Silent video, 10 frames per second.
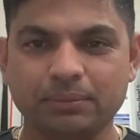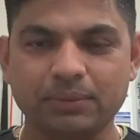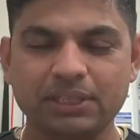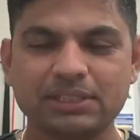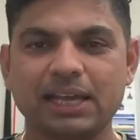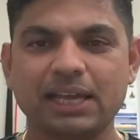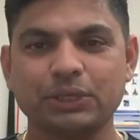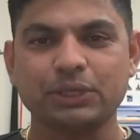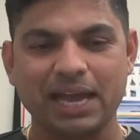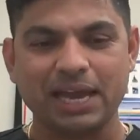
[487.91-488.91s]
Means
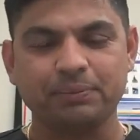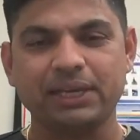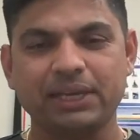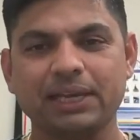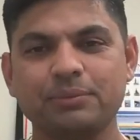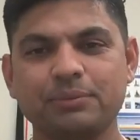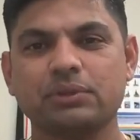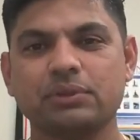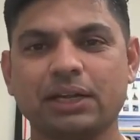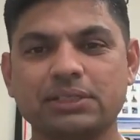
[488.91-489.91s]
that becomes
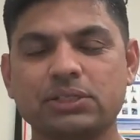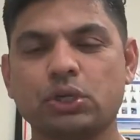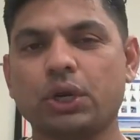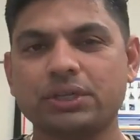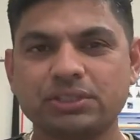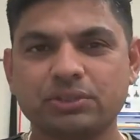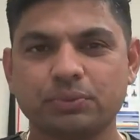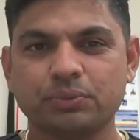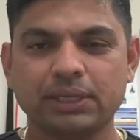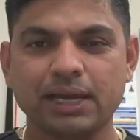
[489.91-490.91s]
scar tissue
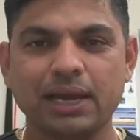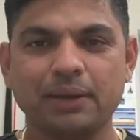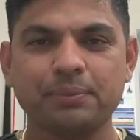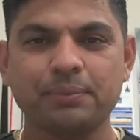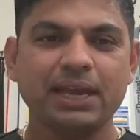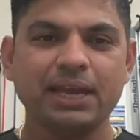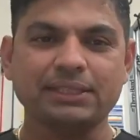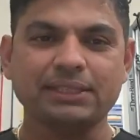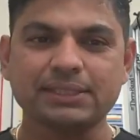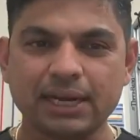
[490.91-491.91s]
build up and it
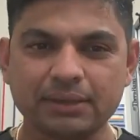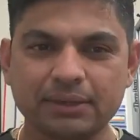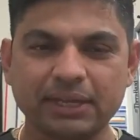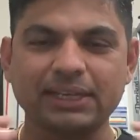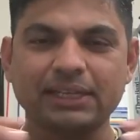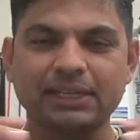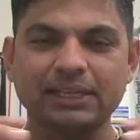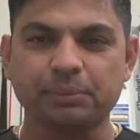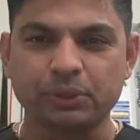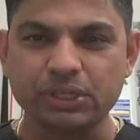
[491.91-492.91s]
start getting a little
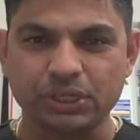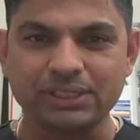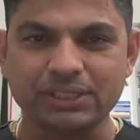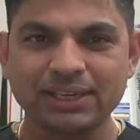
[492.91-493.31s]
bit rigid,